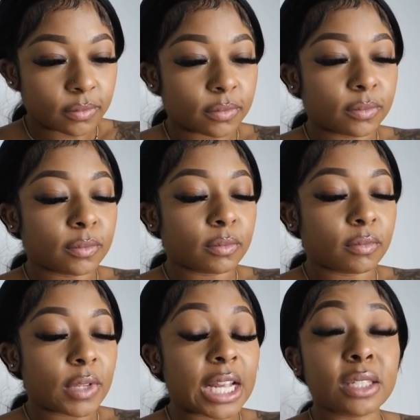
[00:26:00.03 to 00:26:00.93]

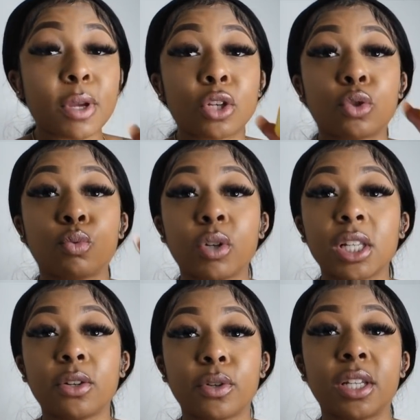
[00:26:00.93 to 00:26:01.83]
Mmm, that smells
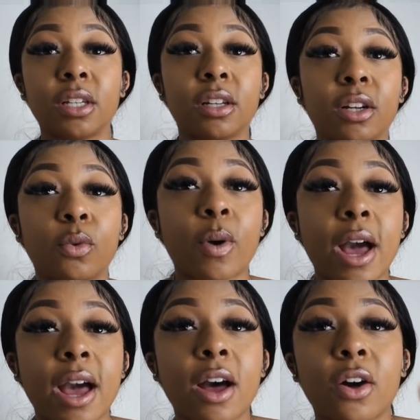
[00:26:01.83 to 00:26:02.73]
really, really good.
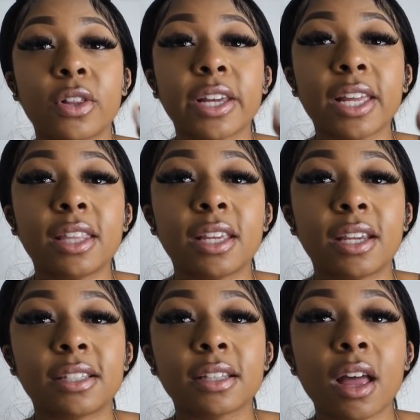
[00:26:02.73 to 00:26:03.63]
Wow, look at
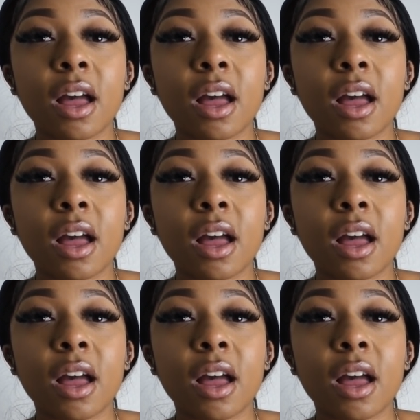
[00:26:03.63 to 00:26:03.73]
this.